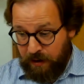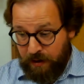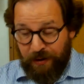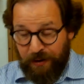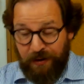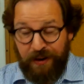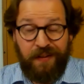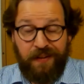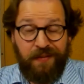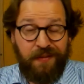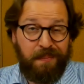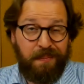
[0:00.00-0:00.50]

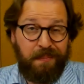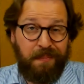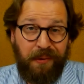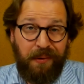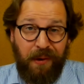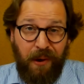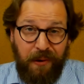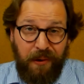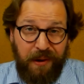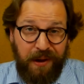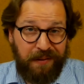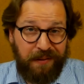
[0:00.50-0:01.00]
or even
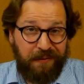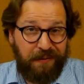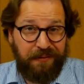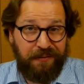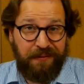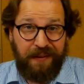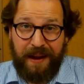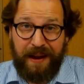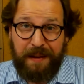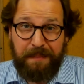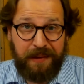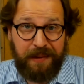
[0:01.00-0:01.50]
broken
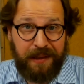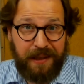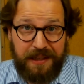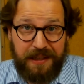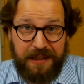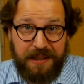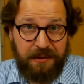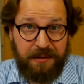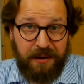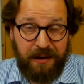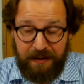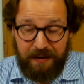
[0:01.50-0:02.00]

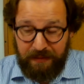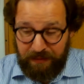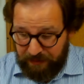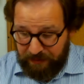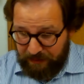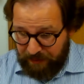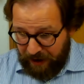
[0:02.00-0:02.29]
families, right?